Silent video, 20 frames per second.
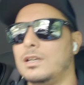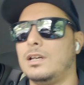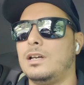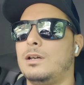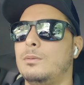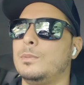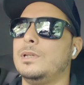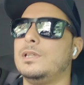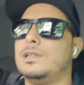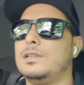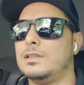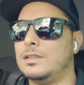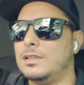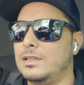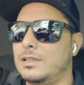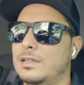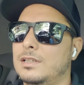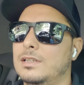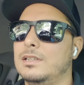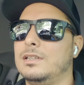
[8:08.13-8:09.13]
I mean,
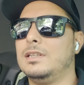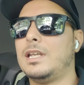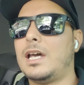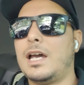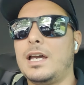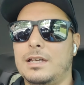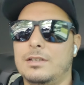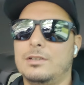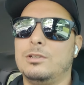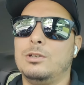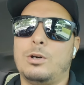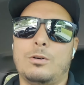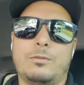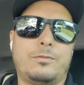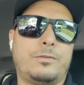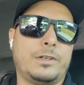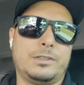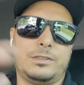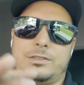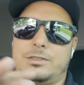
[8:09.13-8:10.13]
no
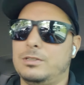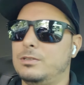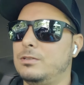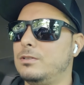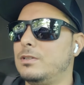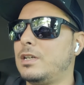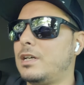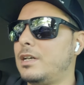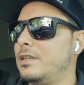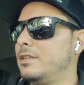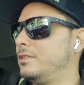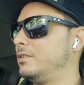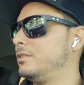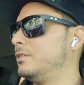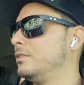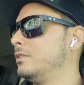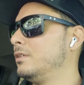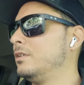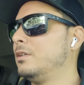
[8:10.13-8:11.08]
offense to you guys,